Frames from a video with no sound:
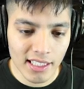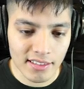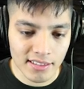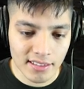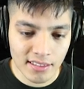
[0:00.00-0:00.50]

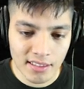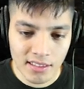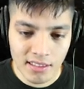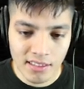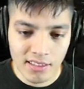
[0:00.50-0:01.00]
Nice.
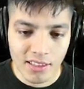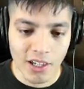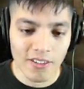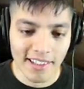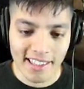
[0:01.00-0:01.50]

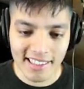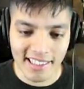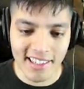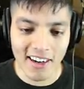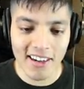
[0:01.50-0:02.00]
Oh, look at
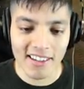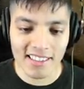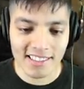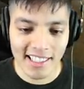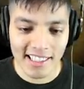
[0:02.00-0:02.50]
the
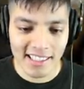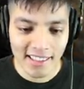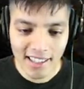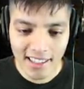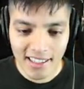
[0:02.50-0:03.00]
car. It's like,
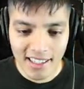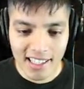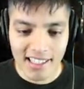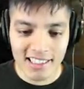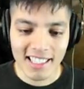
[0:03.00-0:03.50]

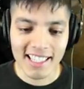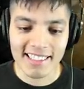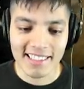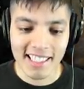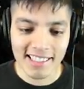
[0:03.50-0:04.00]
there's
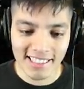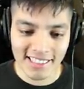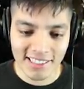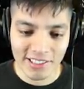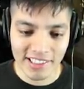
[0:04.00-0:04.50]
like
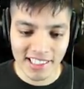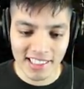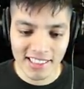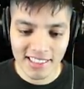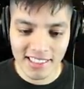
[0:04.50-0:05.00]
nothing to it.